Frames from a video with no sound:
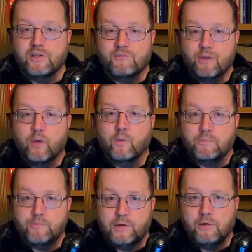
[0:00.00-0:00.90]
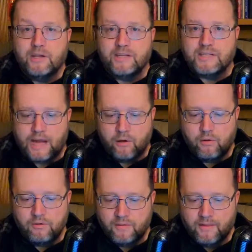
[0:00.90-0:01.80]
of ill repute in town,